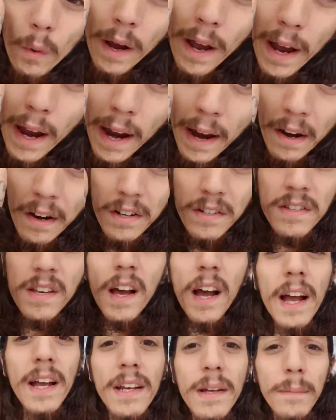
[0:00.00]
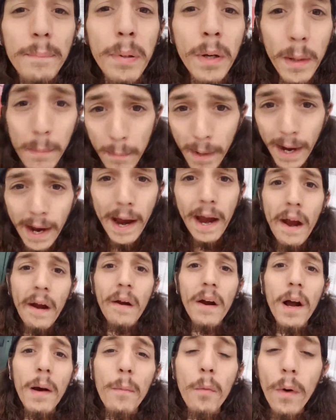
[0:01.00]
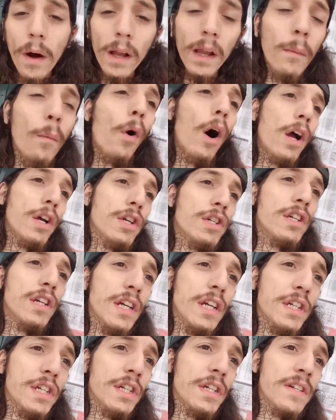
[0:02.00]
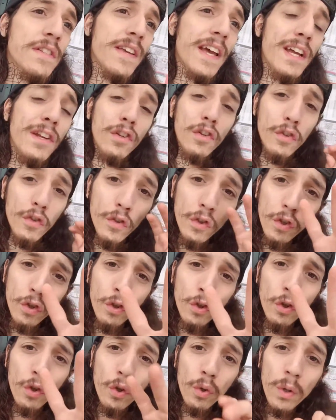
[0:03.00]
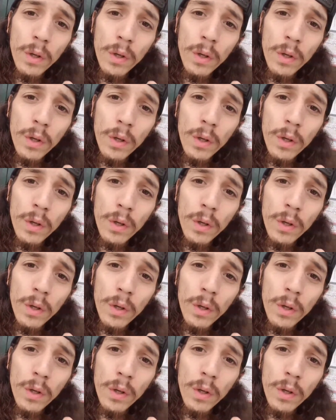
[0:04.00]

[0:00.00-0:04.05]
hair tie to put my hair up while I'm washing dishes, and two,